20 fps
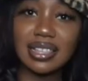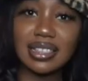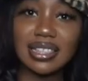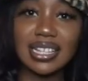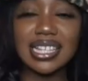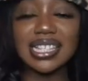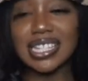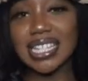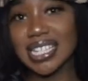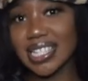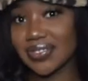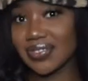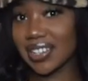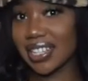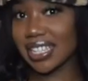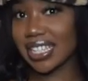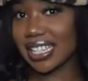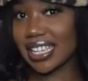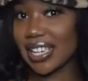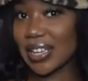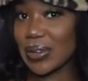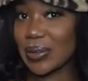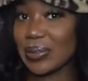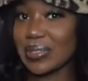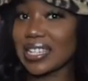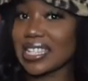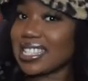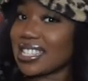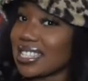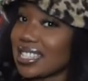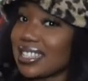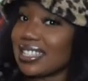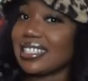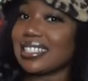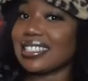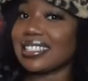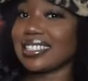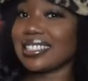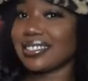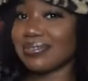this is really cute this is a
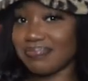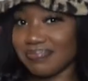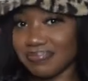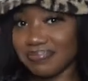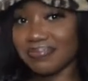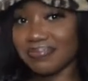look mm